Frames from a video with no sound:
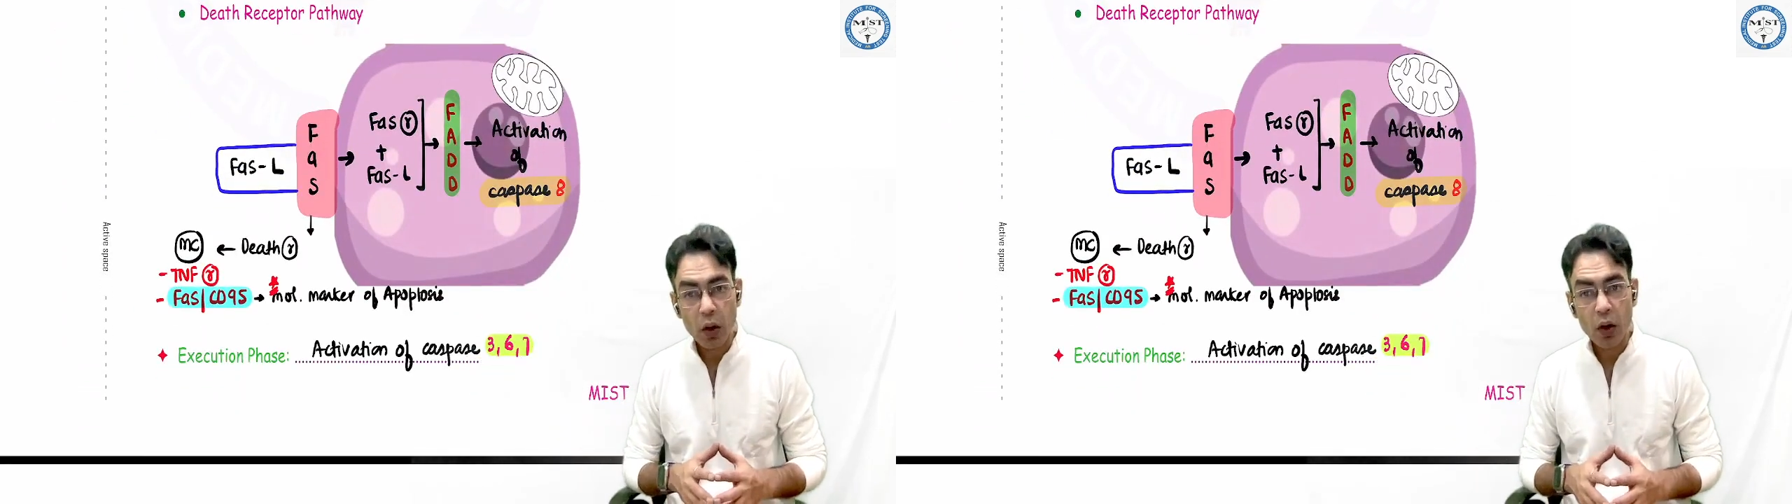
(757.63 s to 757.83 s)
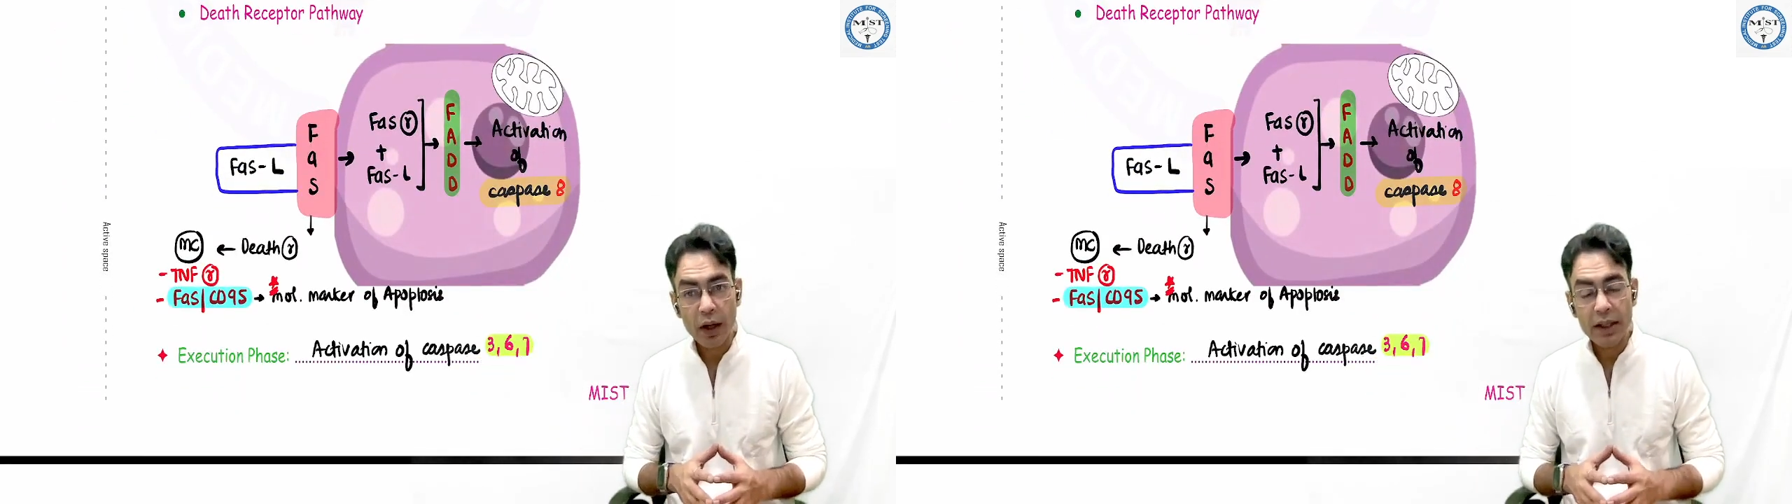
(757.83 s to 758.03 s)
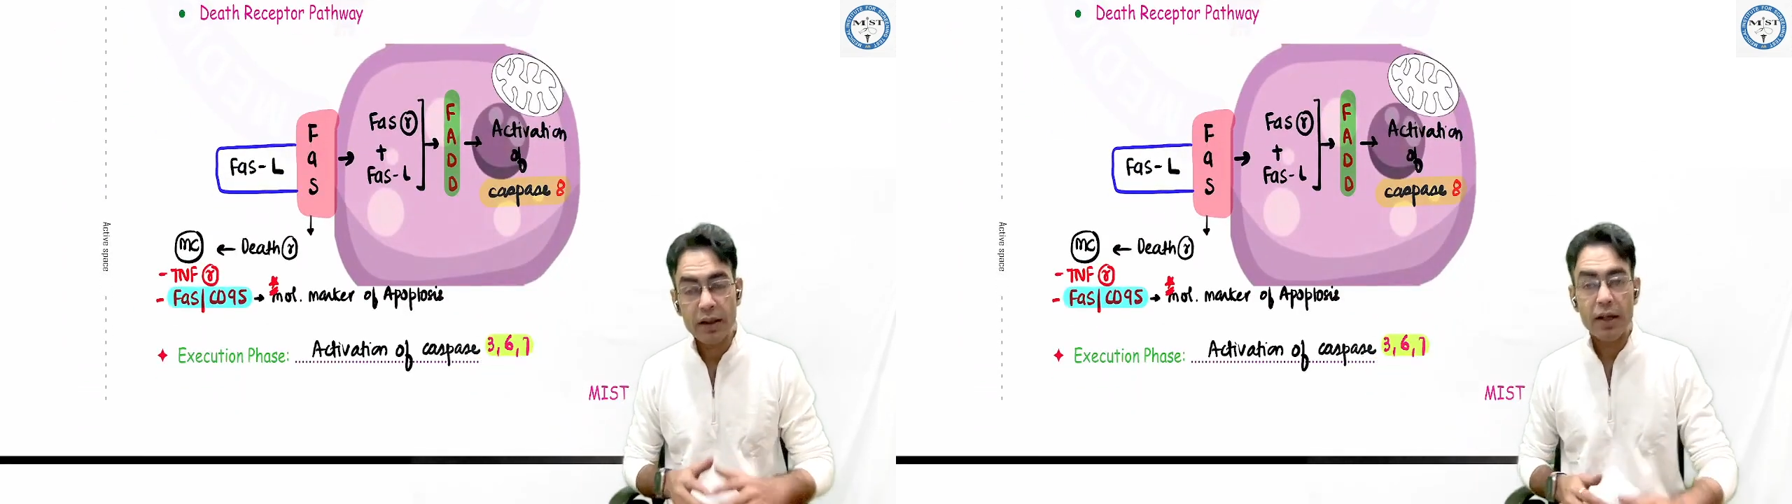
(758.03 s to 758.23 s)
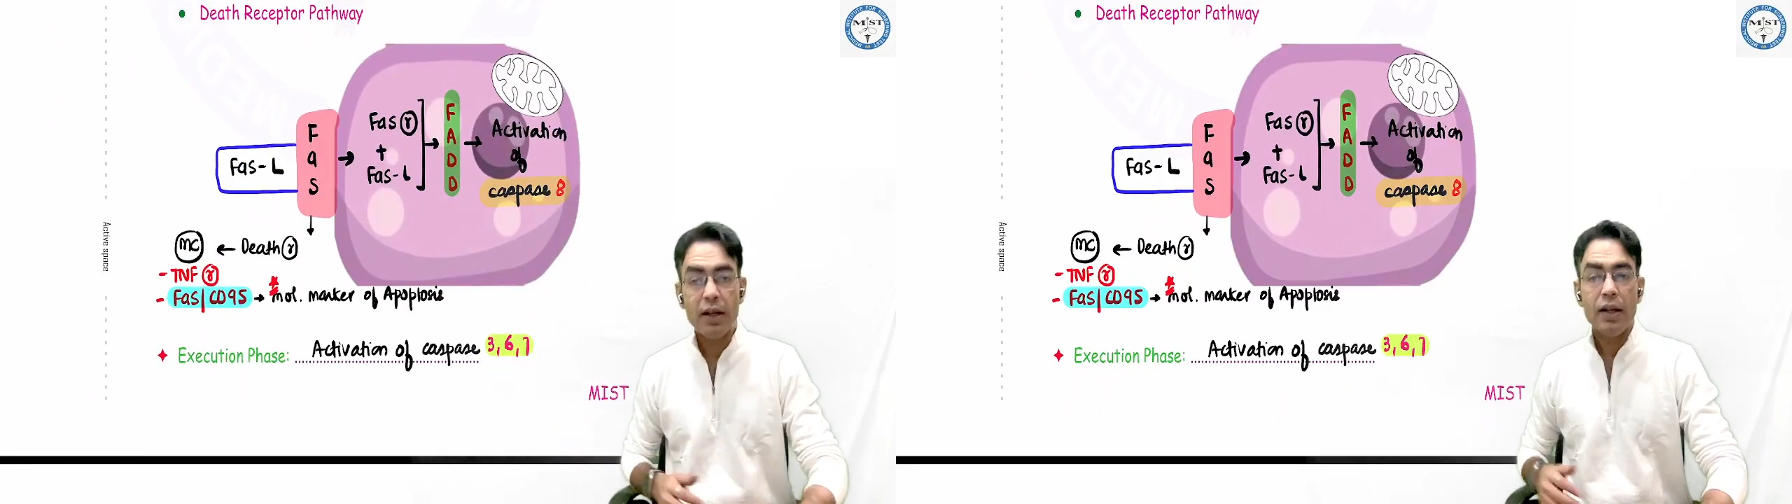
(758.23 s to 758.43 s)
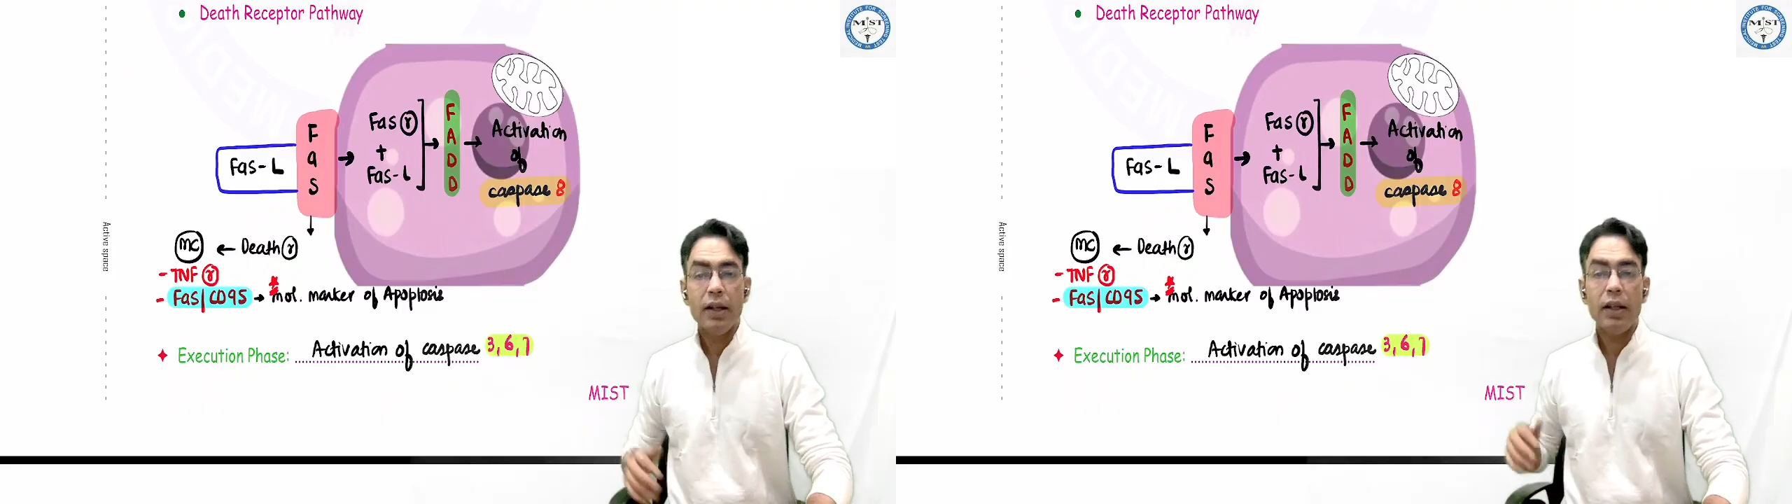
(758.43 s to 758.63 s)
All right.
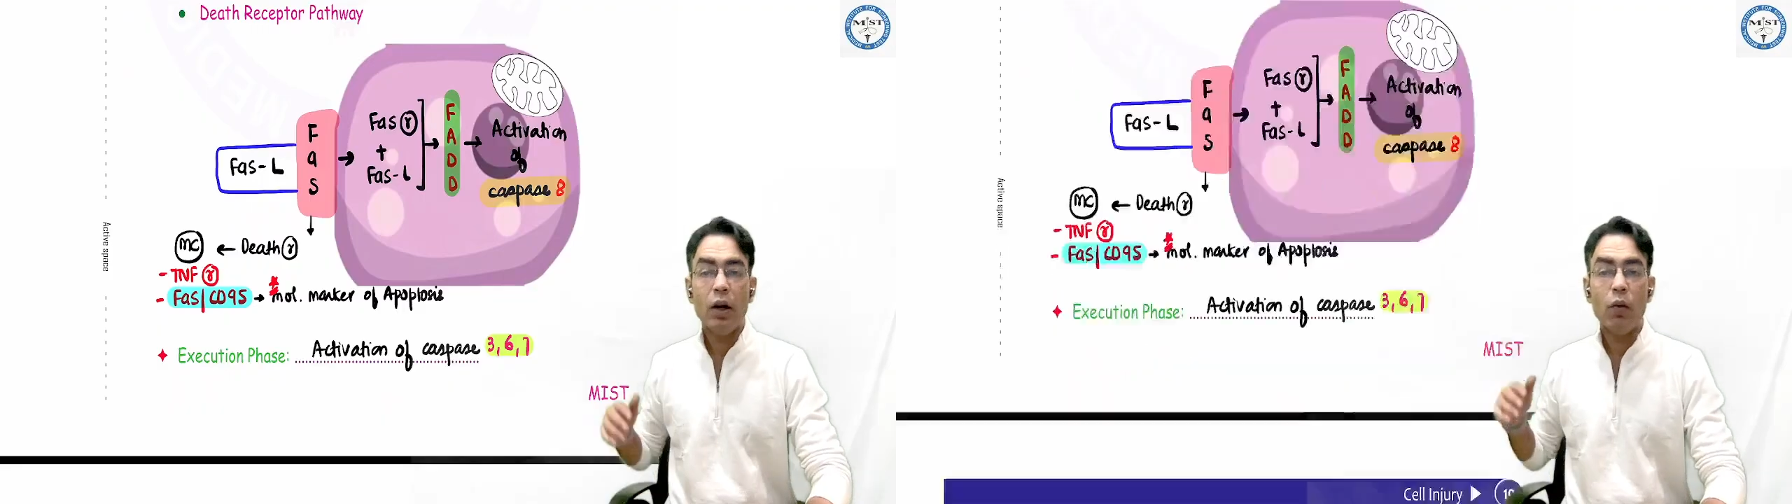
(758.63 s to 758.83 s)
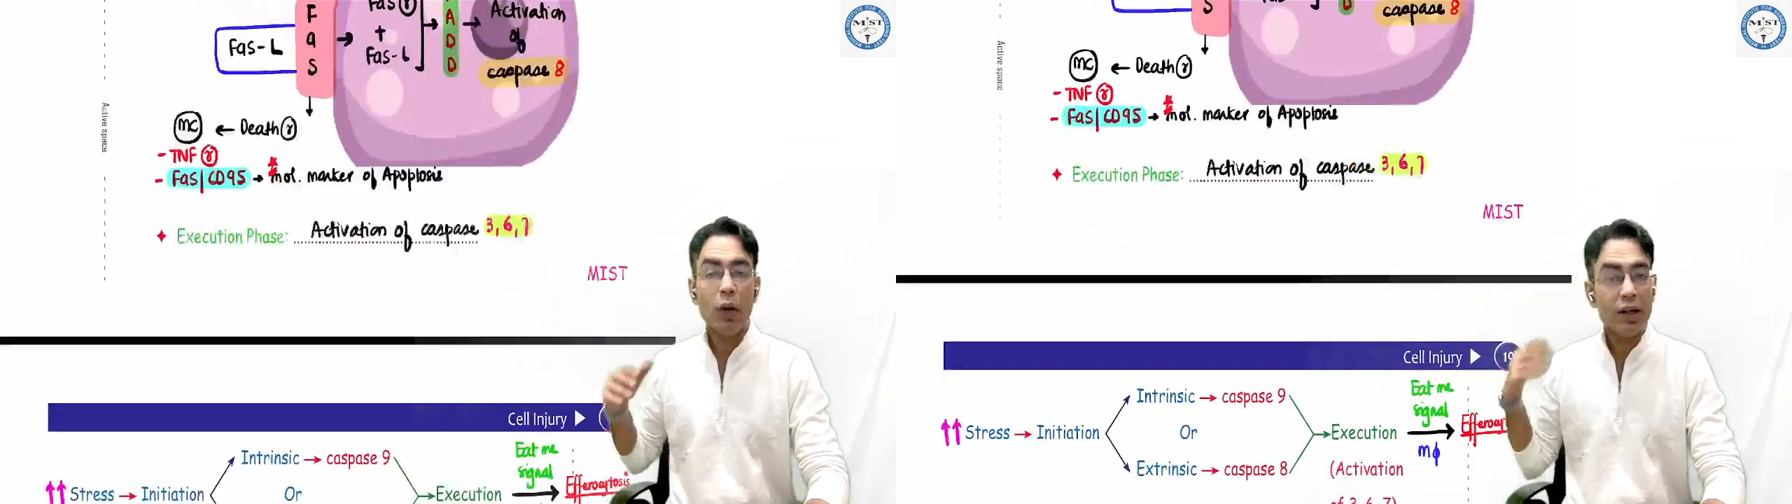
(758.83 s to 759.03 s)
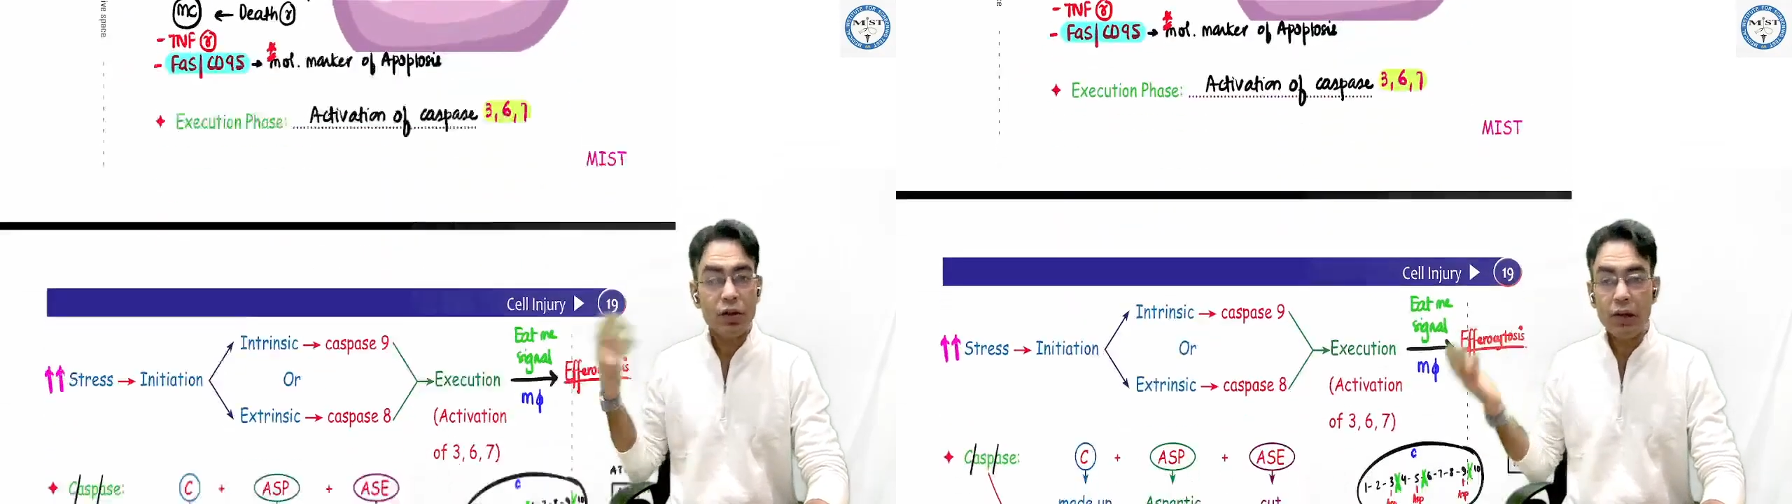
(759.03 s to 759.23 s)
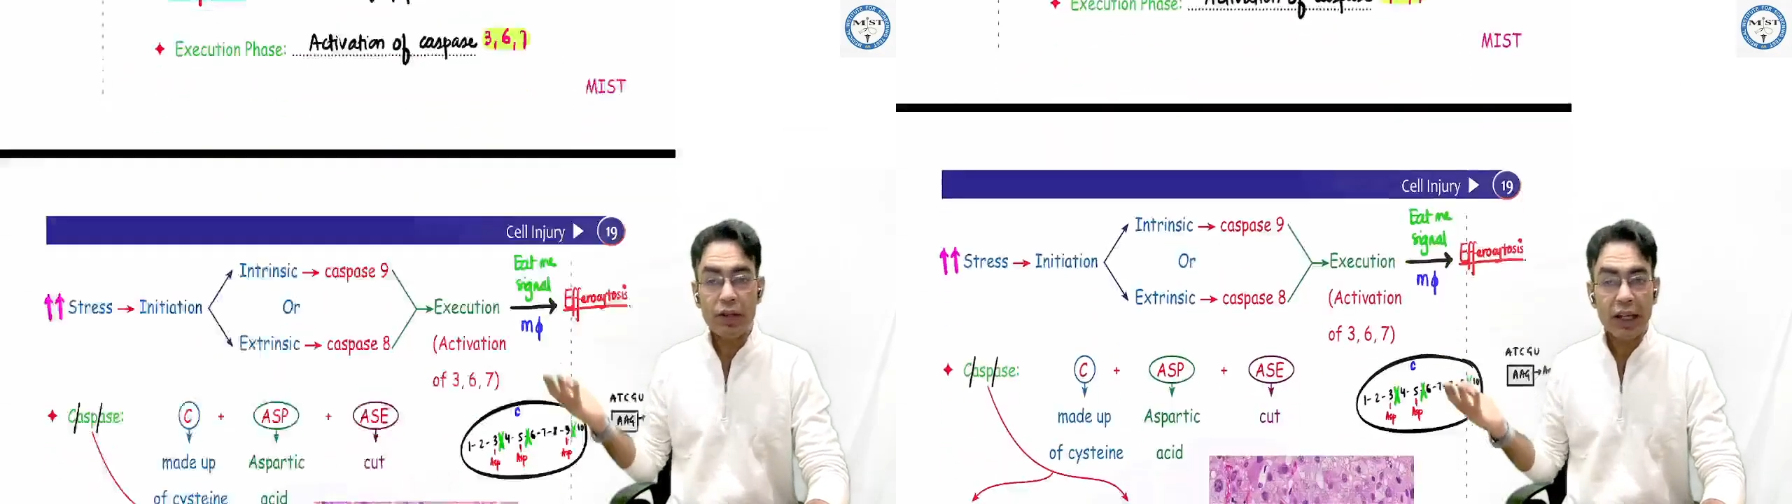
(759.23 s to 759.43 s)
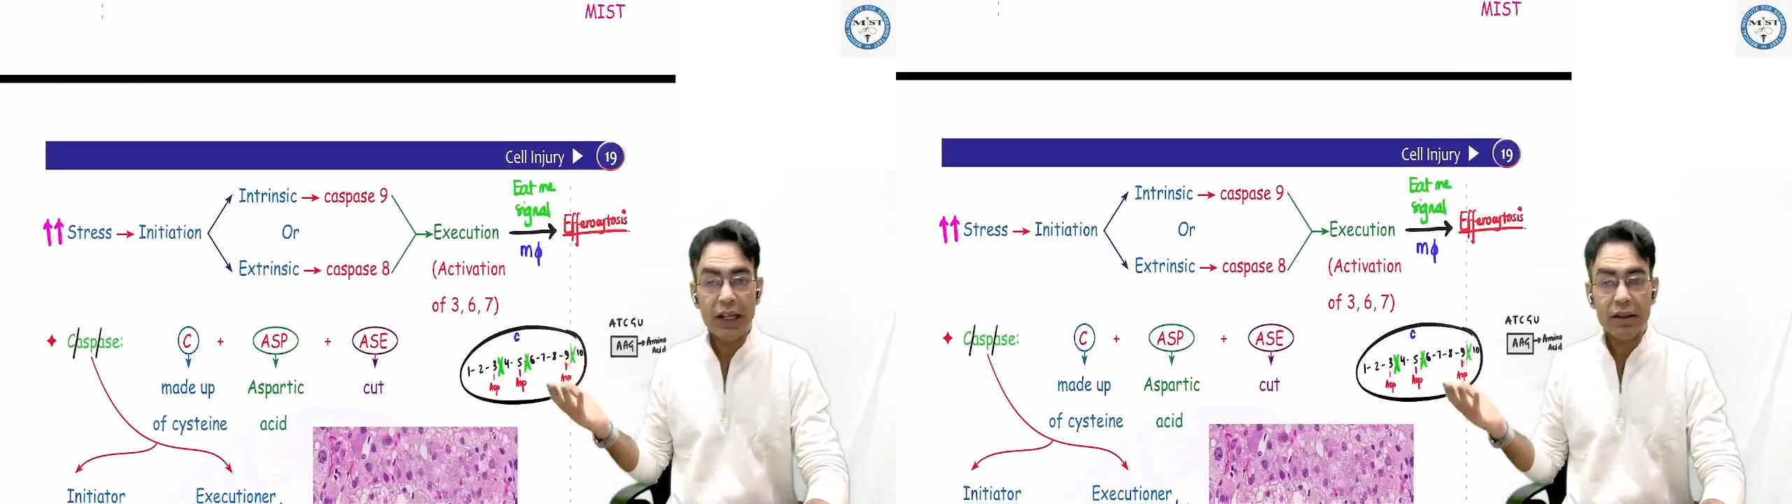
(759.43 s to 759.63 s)
Now, once you
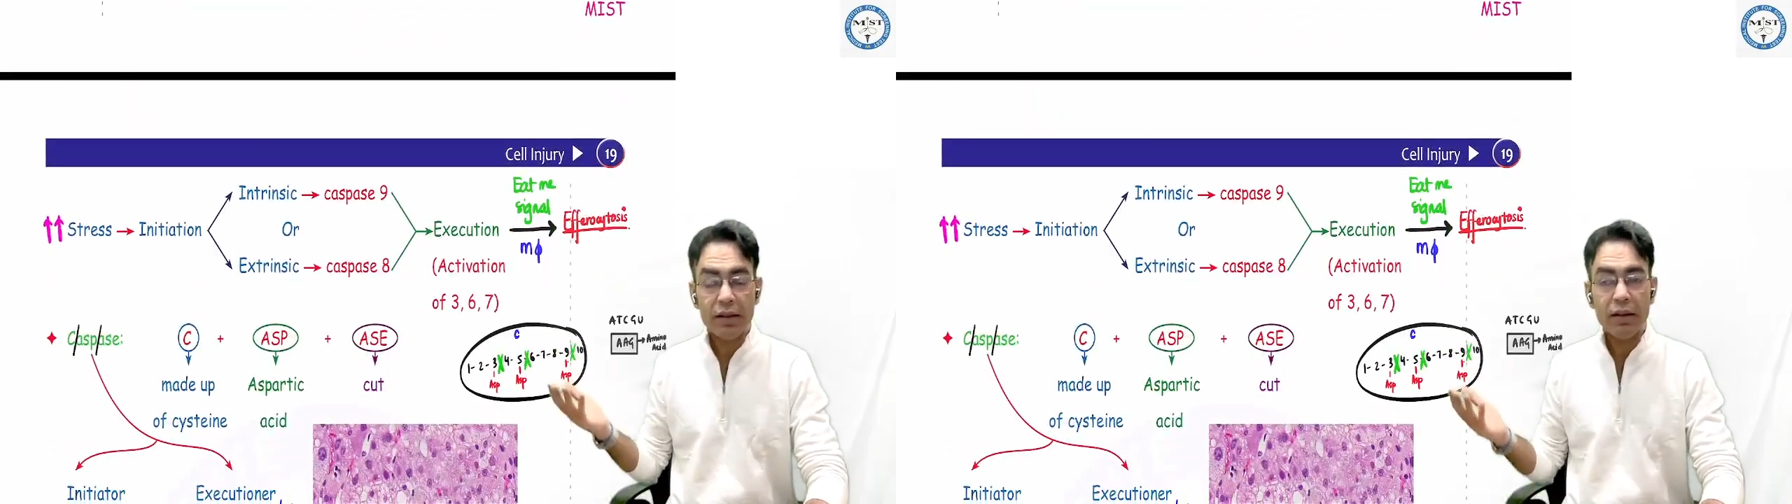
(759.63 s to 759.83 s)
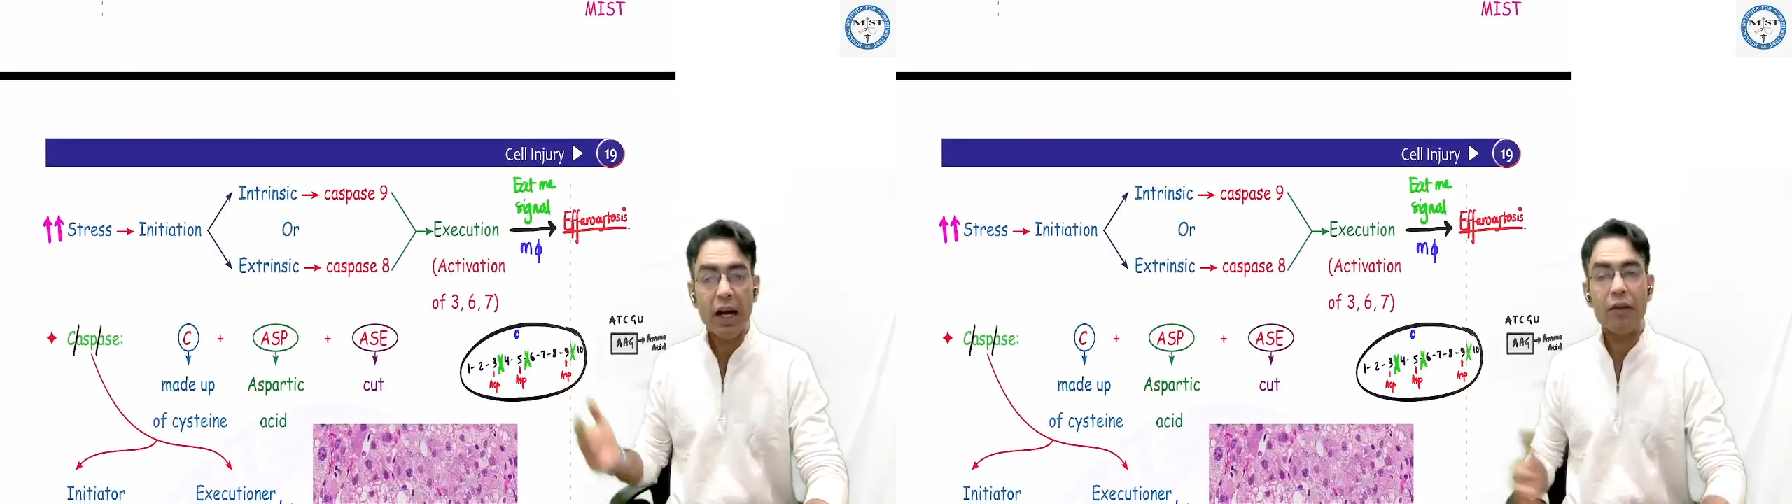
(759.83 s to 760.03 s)
have done it,